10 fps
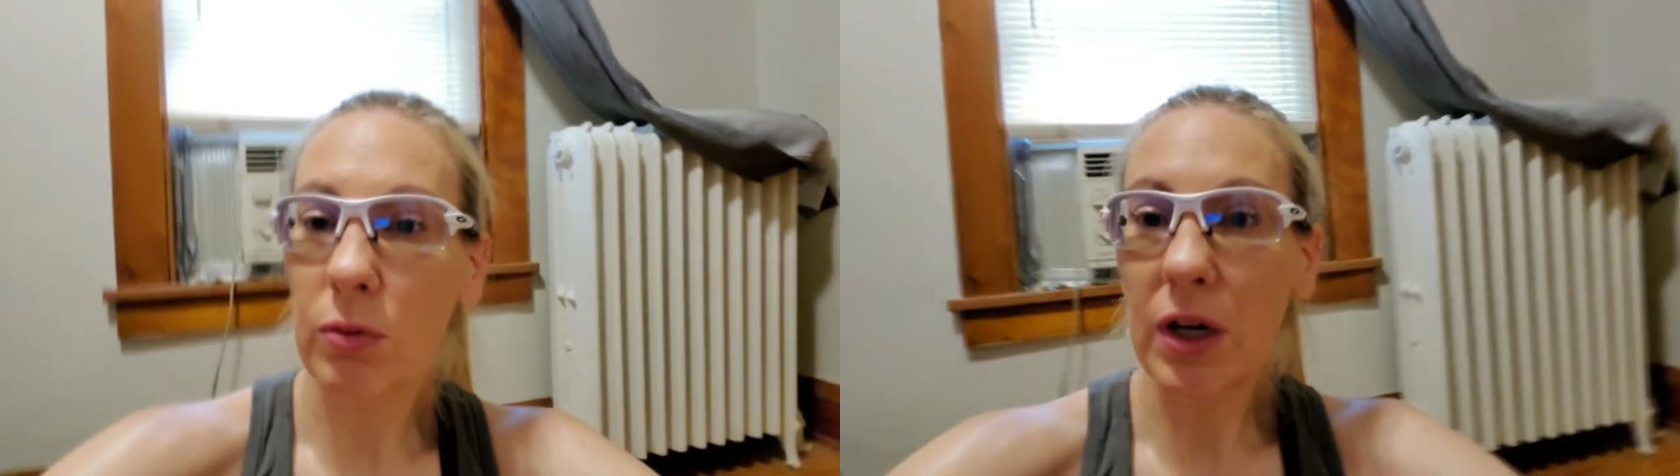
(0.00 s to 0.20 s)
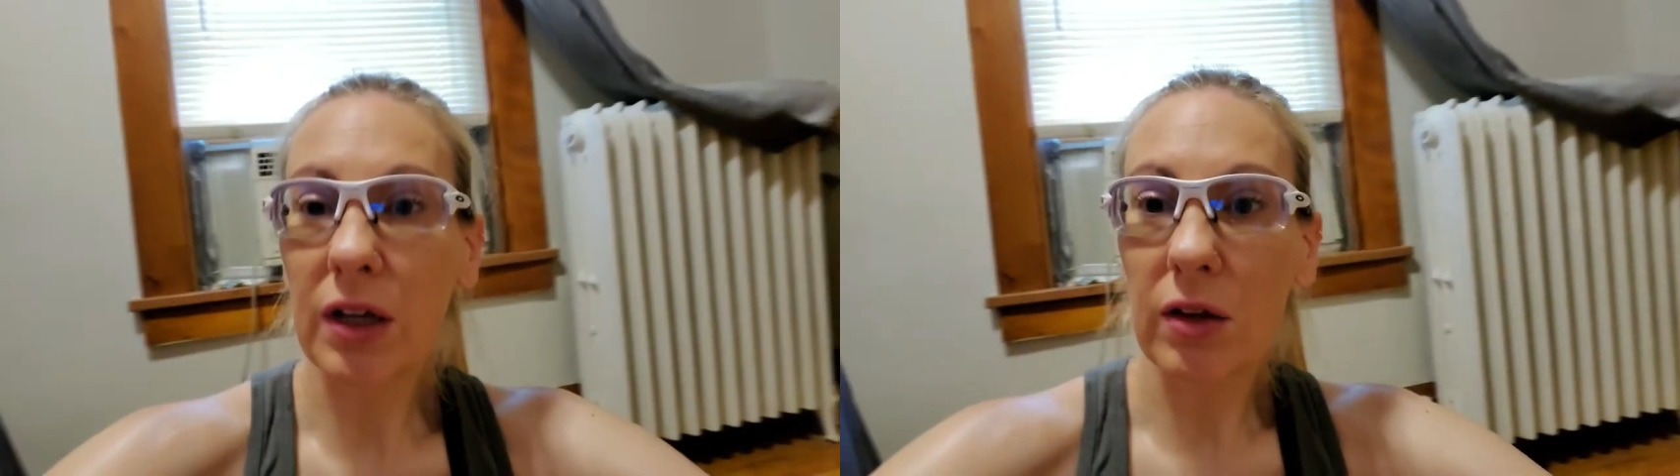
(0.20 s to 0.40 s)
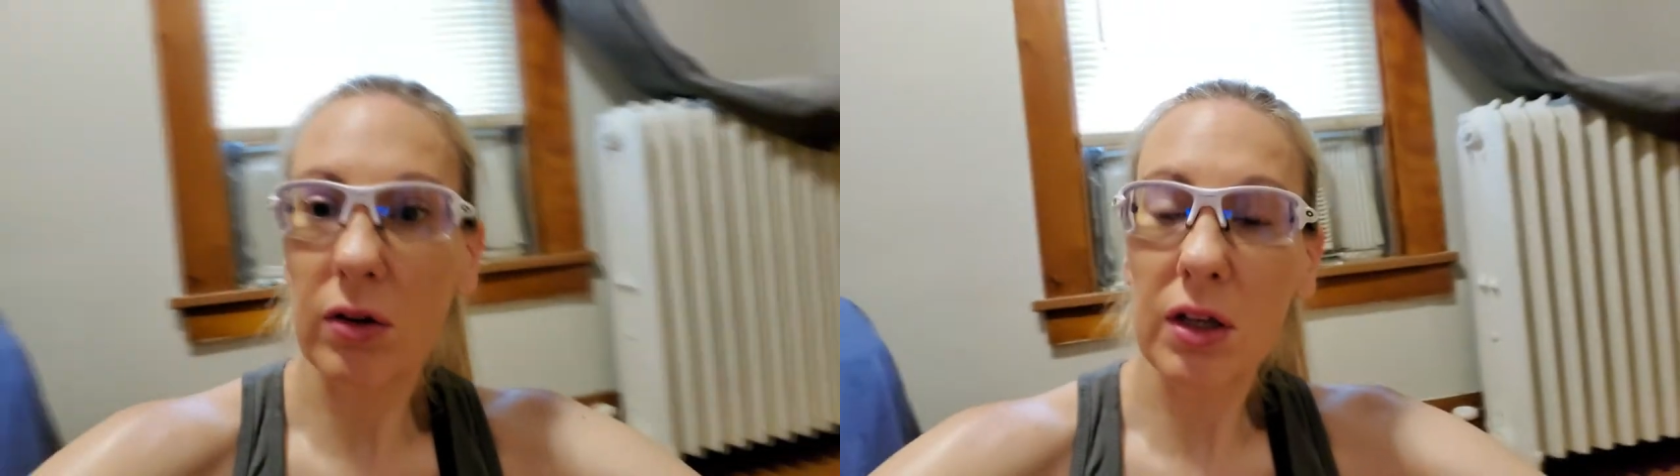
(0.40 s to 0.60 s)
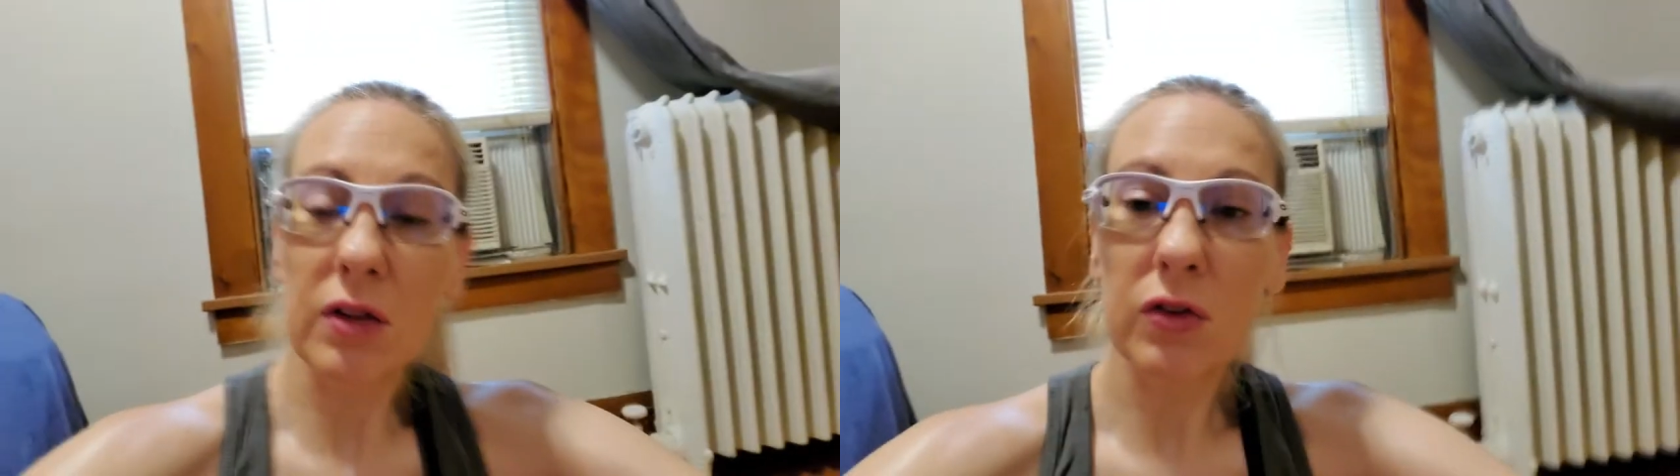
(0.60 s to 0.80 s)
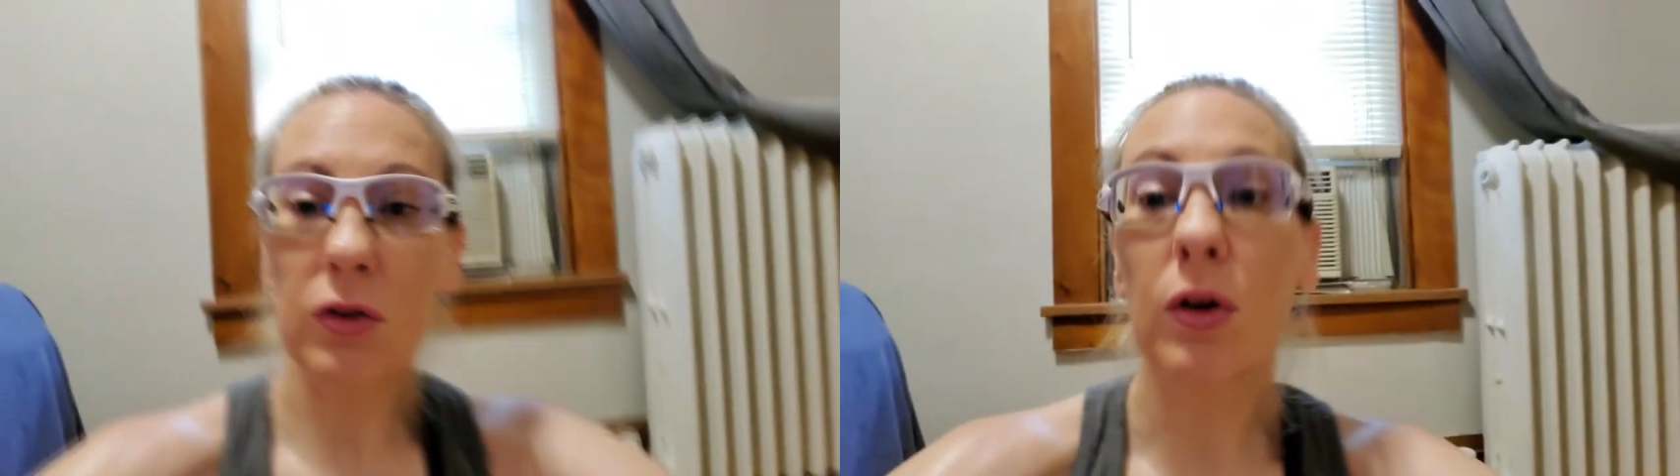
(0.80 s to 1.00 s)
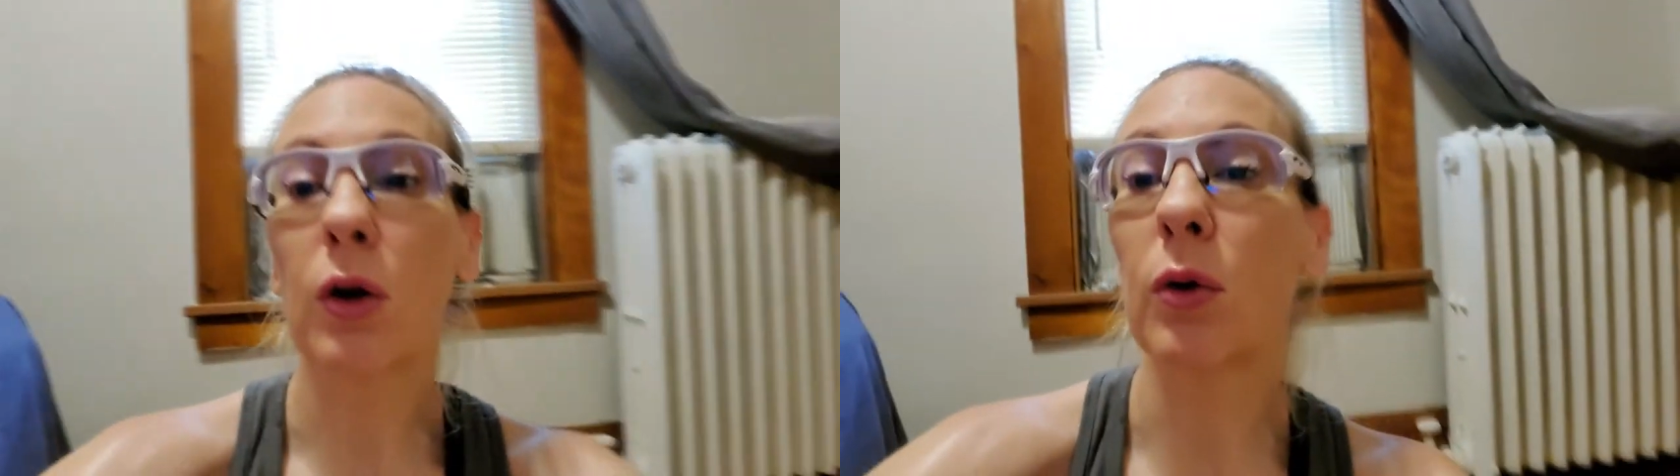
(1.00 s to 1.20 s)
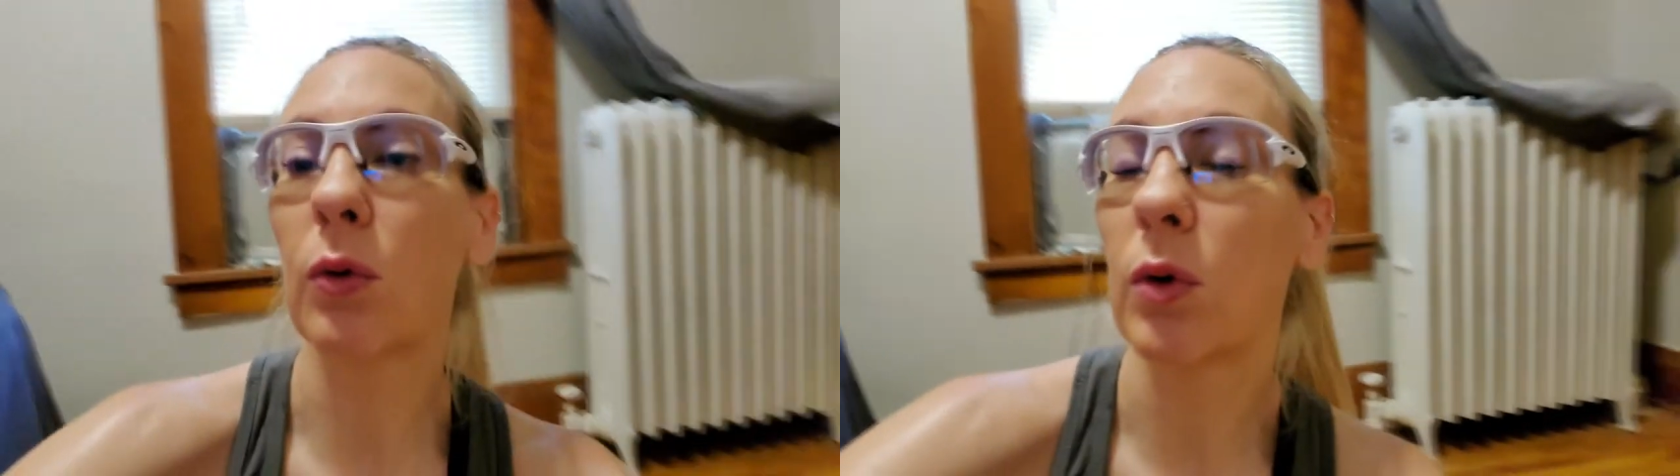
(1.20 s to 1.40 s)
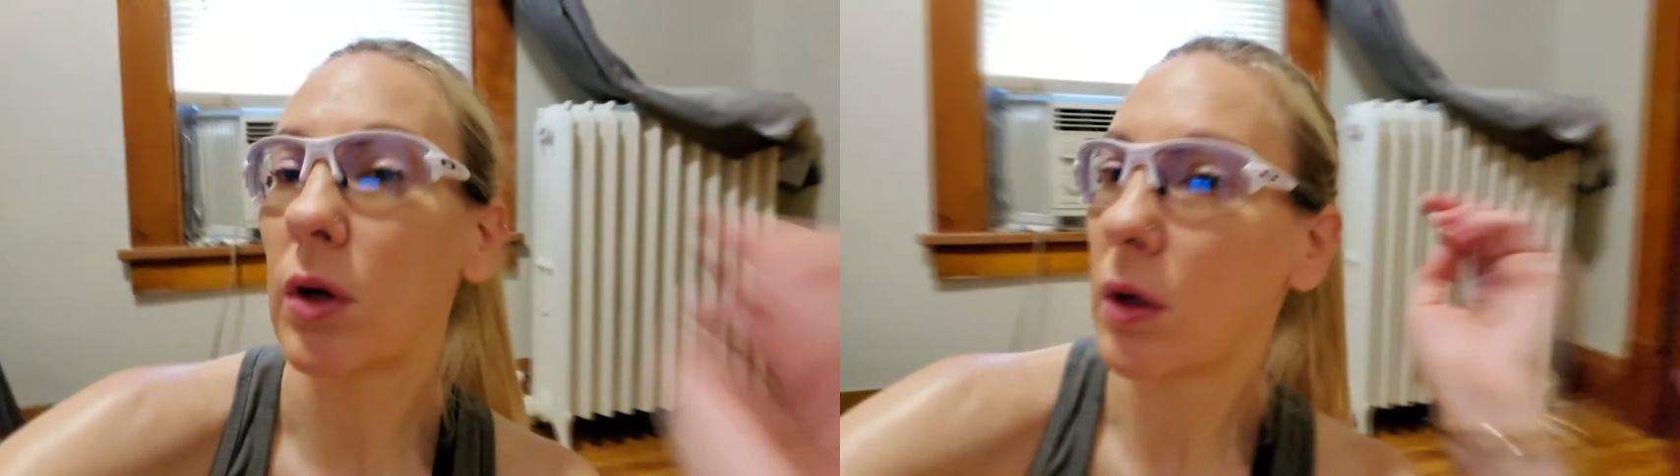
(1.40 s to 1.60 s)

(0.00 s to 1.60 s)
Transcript: regularly, so